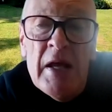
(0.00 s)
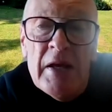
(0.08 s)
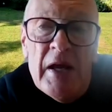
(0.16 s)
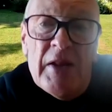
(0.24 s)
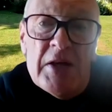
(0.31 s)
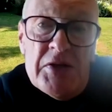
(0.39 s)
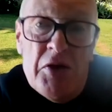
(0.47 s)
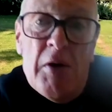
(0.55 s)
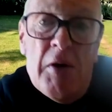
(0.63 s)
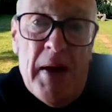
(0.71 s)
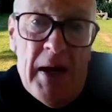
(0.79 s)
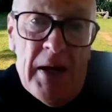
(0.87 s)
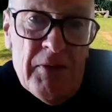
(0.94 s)
Now, that's not
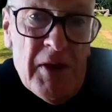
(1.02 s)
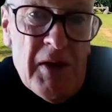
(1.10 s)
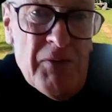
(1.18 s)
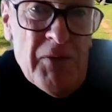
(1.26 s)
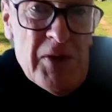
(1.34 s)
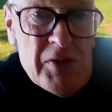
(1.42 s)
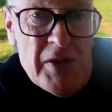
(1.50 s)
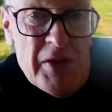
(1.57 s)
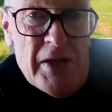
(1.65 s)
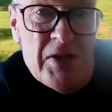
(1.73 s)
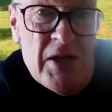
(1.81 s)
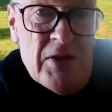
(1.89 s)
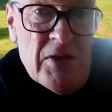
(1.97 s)
part of the conventional
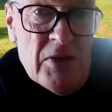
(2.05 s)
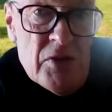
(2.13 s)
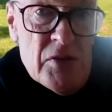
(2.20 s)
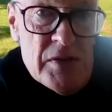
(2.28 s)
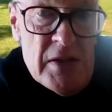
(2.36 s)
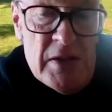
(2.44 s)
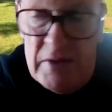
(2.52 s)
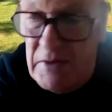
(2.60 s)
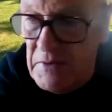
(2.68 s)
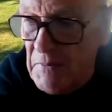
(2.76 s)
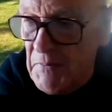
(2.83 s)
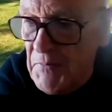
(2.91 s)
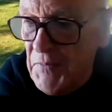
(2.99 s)
understanding in New
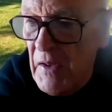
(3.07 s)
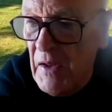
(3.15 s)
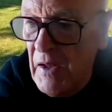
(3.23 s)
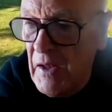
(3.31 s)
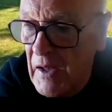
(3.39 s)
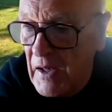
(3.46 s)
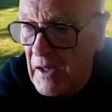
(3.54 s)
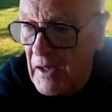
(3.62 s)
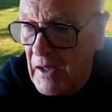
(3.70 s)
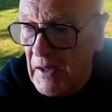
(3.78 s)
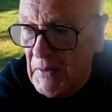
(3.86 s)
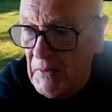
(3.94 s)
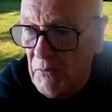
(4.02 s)

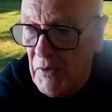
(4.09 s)
Zealand.